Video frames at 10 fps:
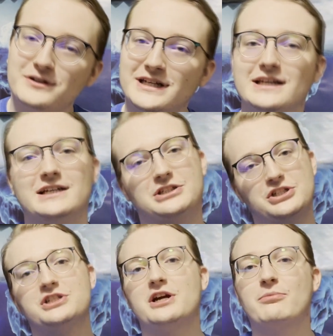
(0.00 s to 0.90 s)
needing to
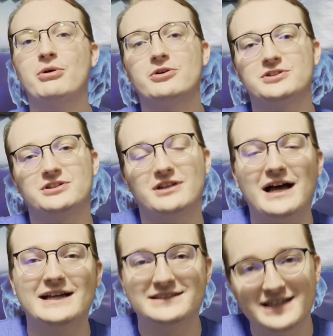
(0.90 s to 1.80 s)
share
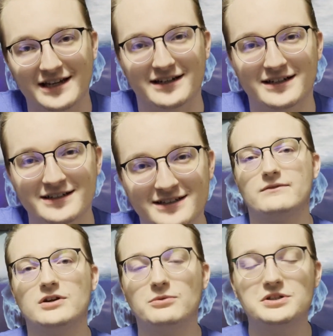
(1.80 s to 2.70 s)
personalized data
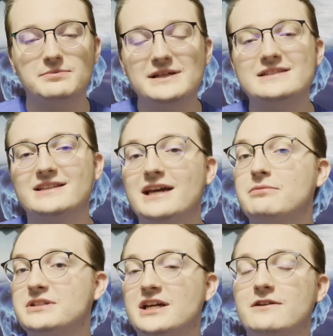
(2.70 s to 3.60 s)
which means they
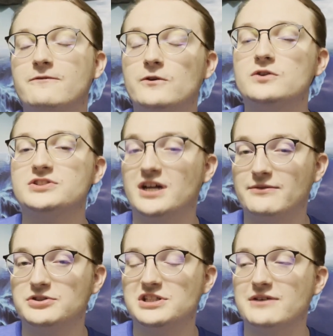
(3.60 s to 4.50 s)
retain full
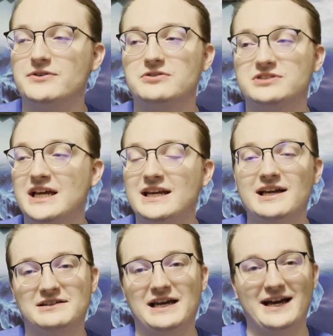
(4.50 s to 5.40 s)
sovereignty of their data
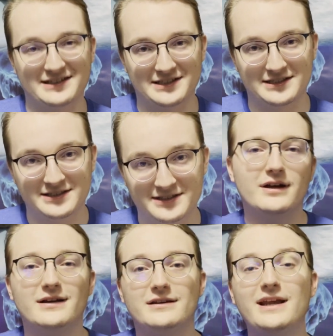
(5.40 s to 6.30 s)
and assets.
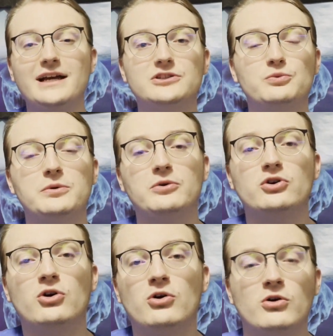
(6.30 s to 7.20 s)
Next, we will
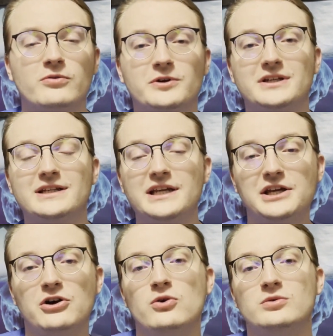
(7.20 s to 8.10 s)
go over
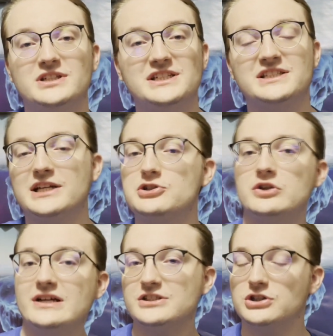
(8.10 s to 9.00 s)
Neo
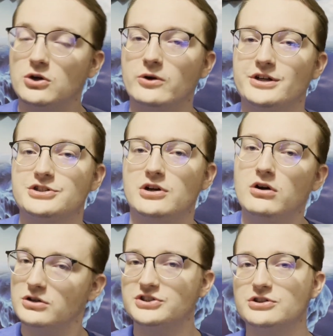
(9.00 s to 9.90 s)
Decentralized Storage,
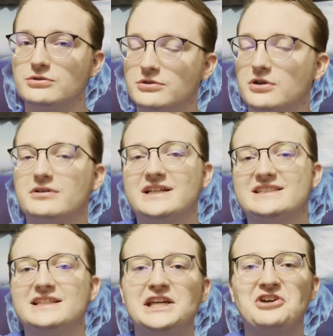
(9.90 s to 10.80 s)
also known as
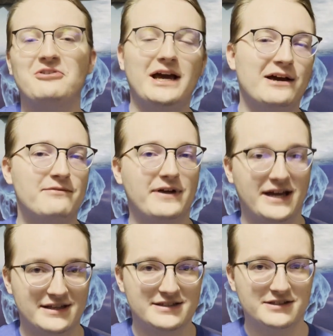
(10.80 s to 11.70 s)

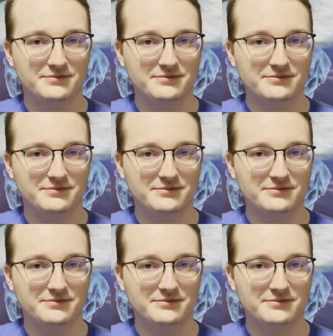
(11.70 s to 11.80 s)
NeoFS.